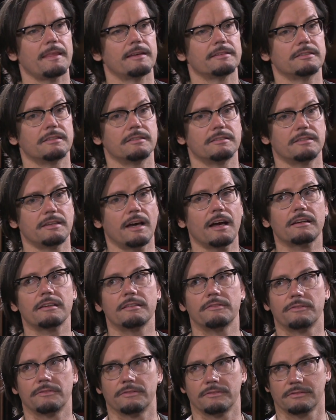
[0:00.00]

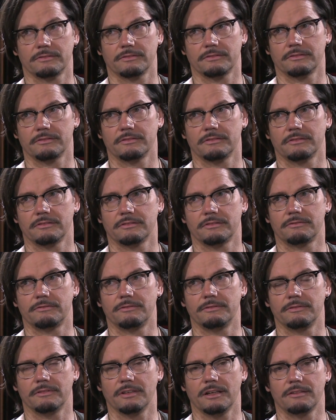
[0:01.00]
seductive
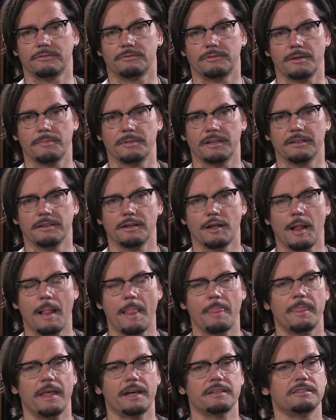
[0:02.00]
ribbon
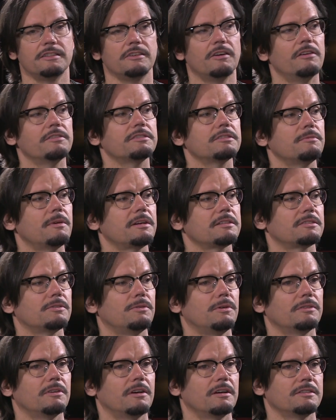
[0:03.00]
that she also wants to
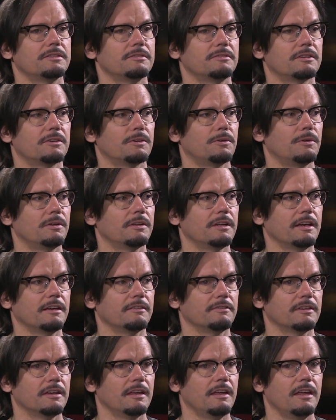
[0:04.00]
hold on to her whole
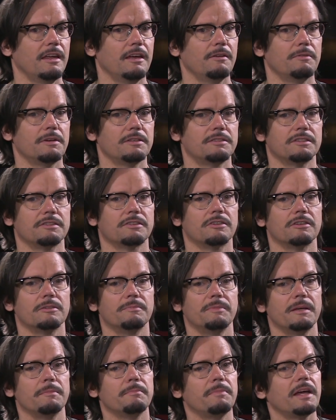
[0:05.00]
life, which is her
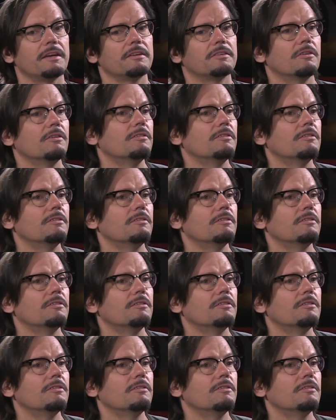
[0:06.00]
being bent